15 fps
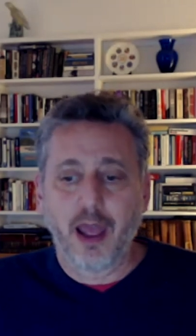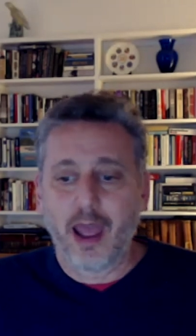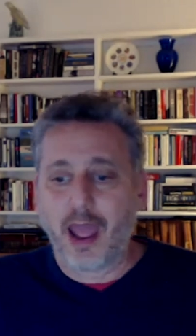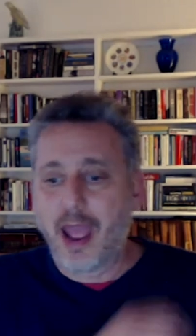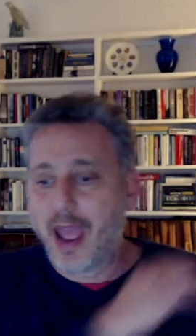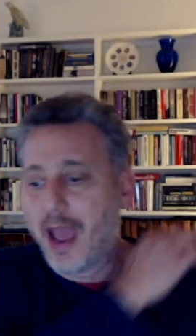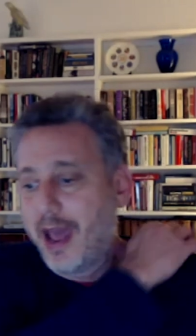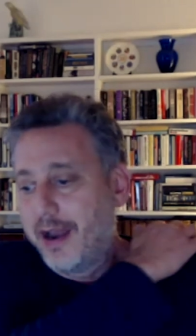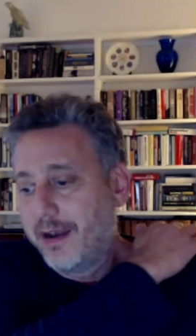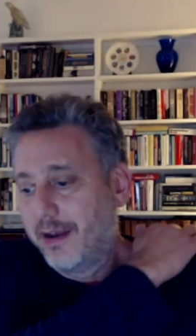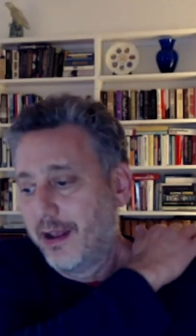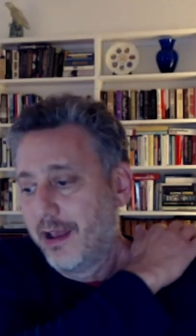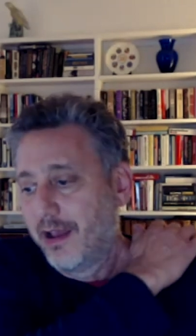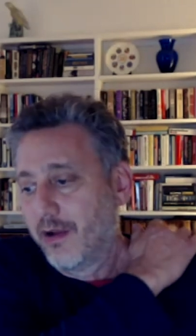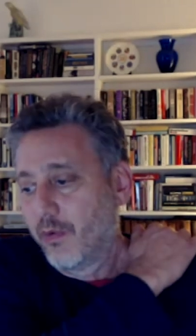And
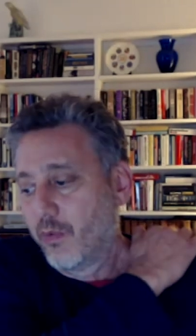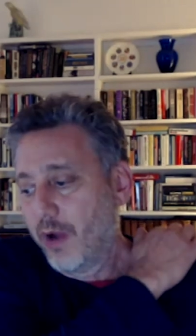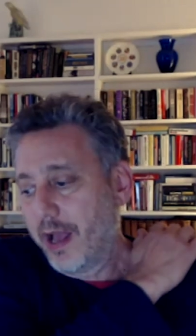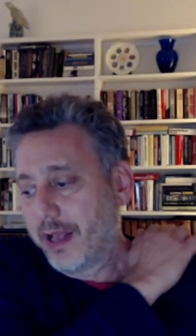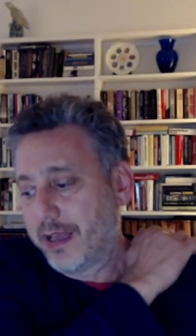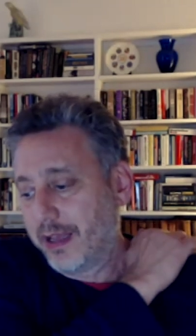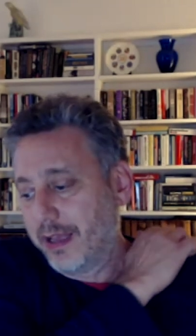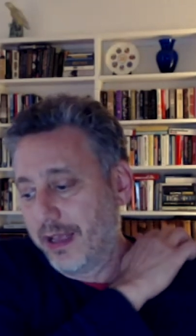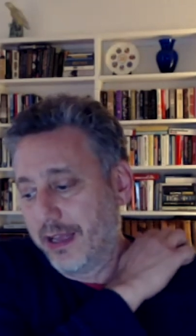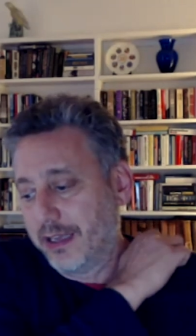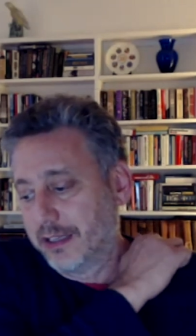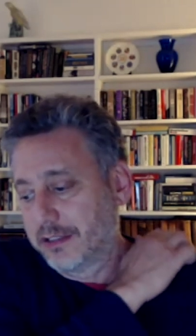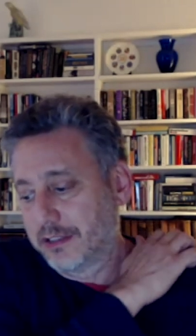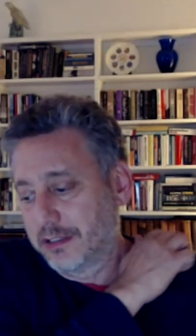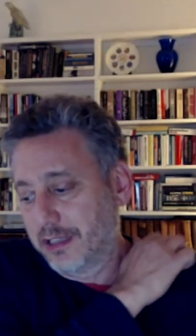Rick
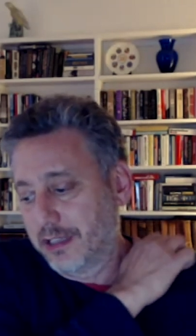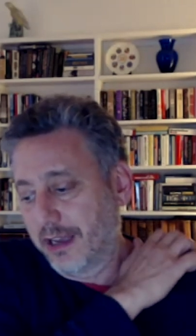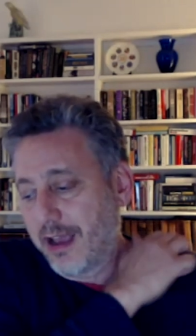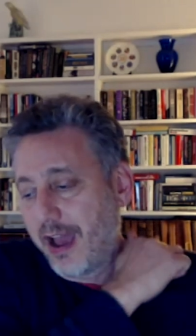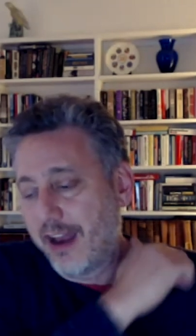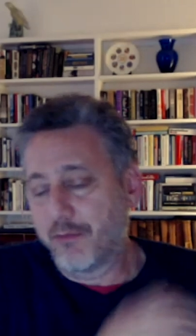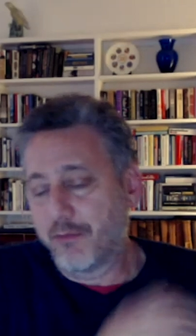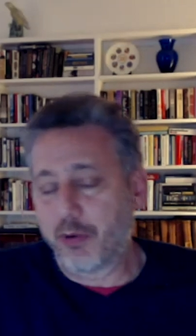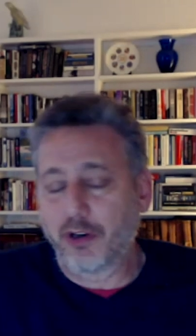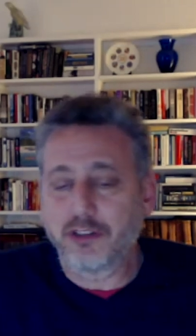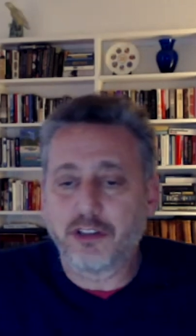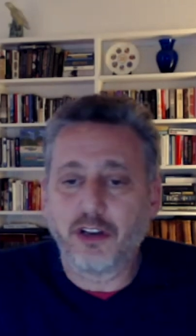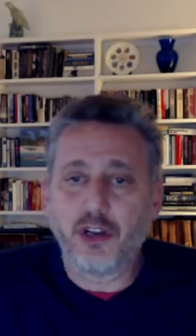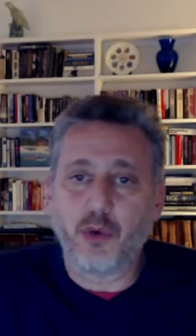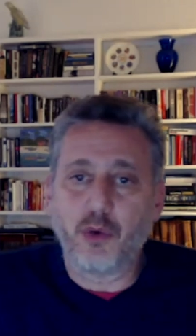is the kind of
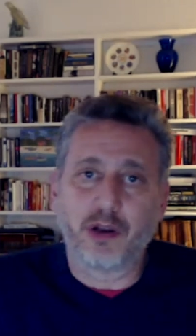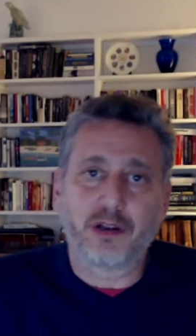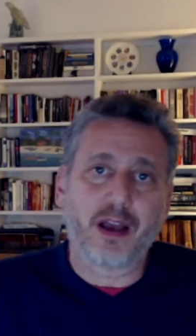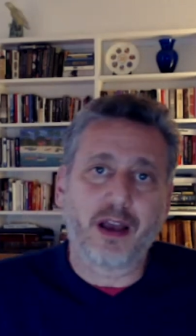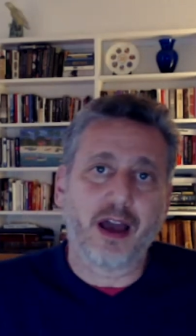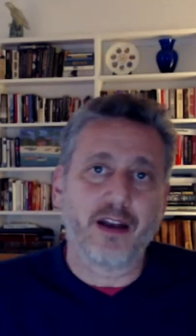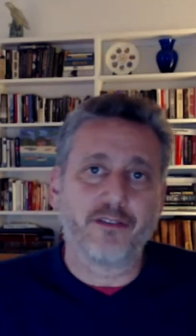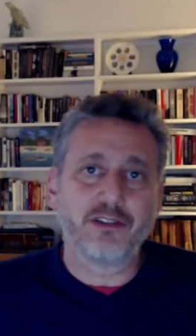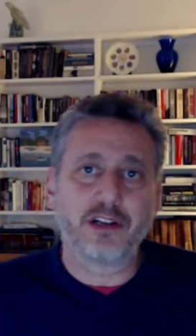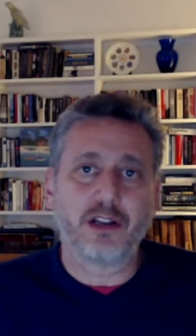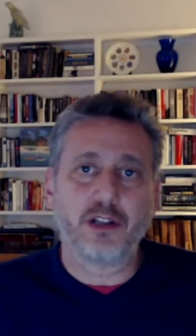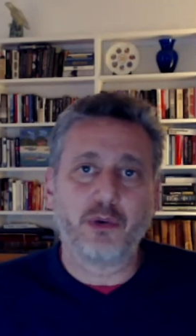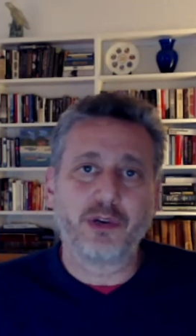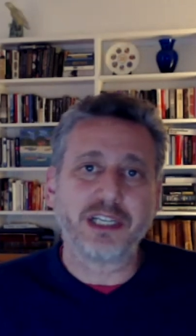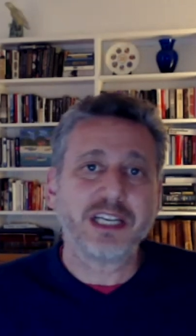person you would kind of
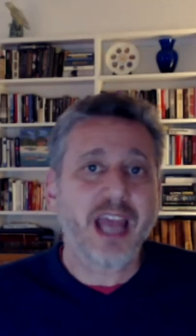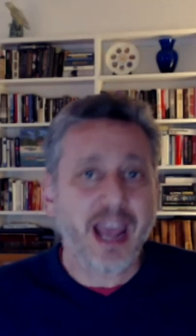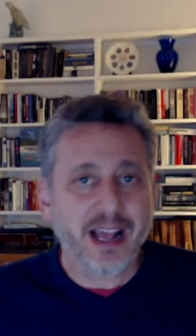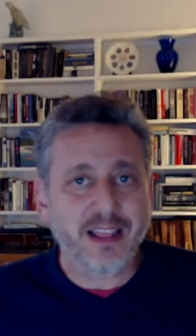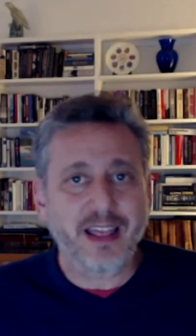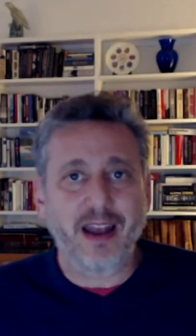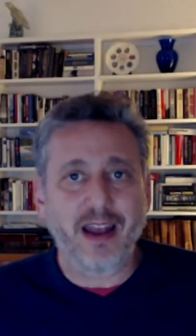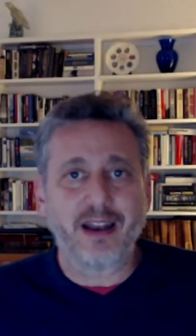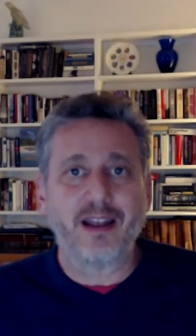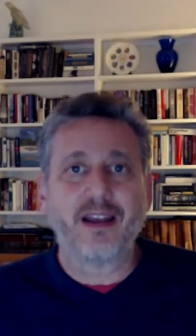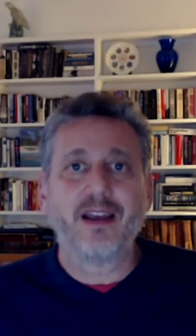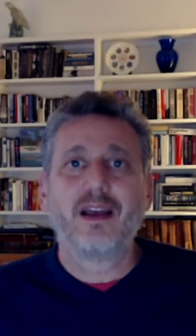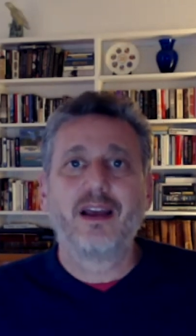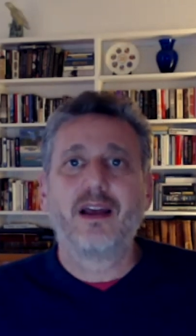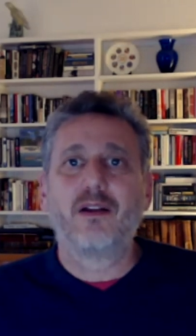you would take that
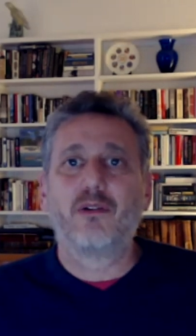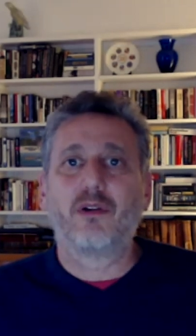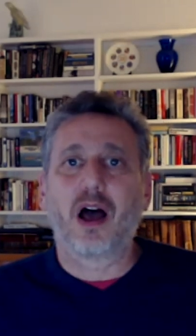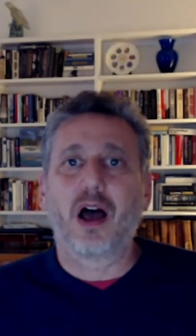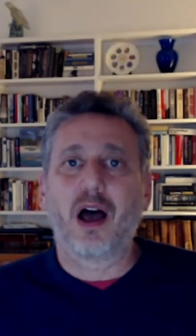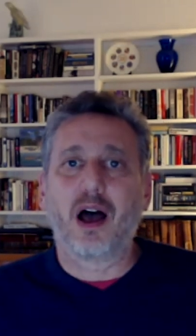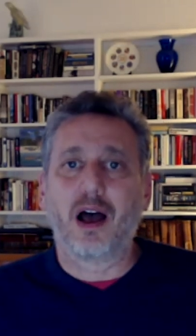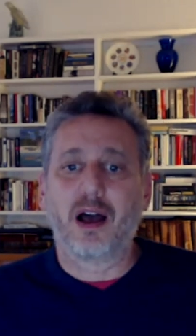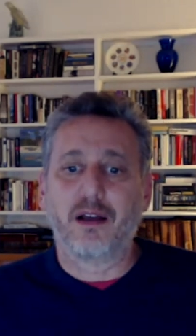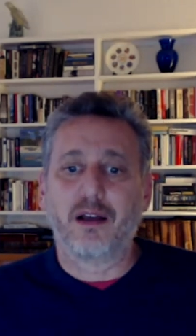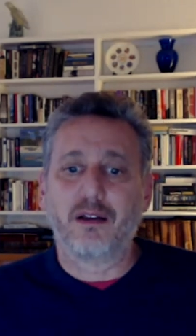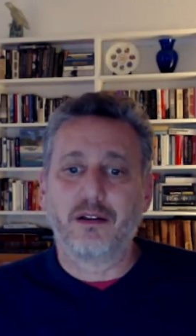uh,